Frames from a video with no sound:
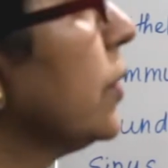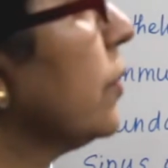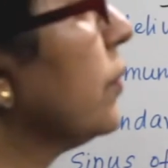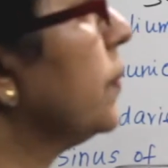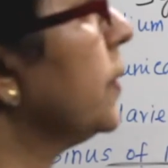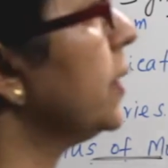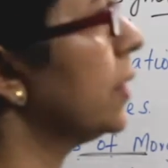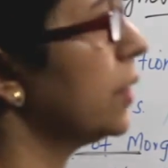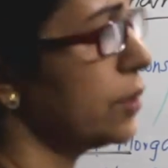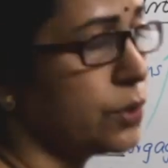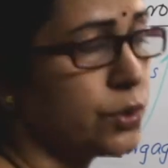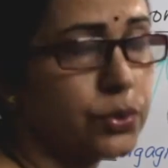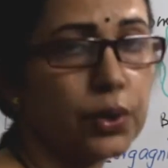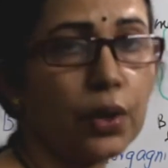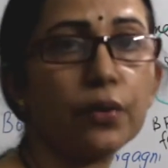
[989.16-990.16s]
there will be
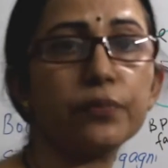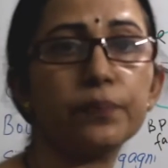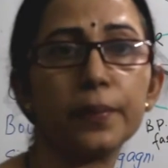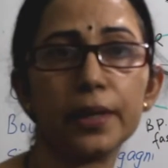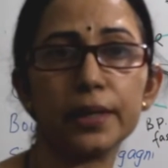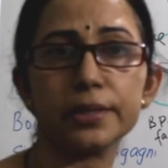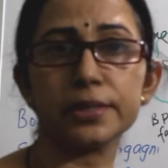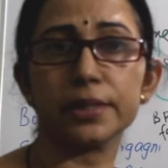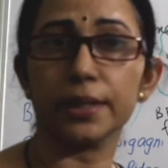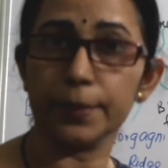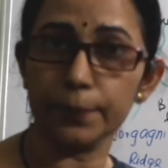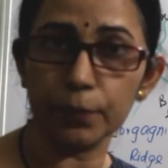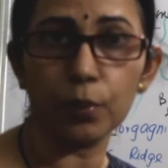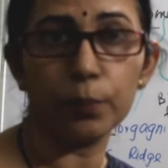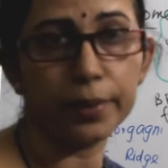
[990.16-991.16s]
soft palate
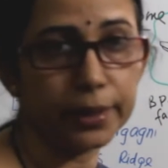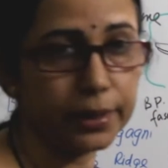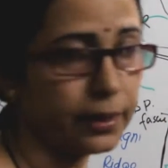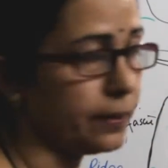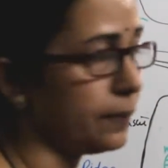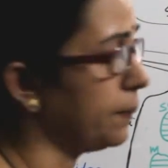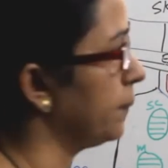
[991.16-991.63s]
immobility.